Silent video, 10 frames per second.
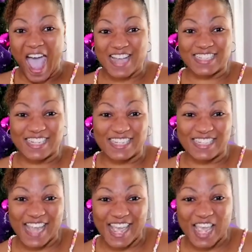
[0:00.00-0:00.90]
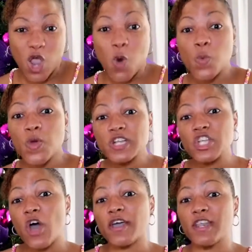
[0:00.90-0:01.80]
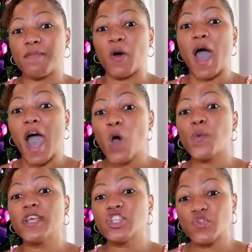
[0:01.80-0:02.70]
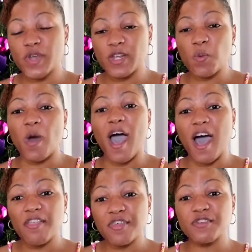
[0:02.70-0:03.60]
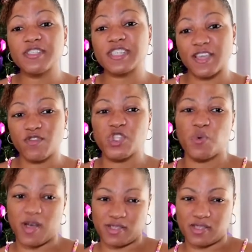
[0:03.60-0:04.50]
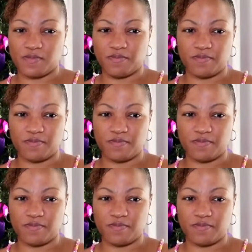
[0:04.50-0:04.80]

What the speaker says: And today, we're talking about how we treat what others give to us.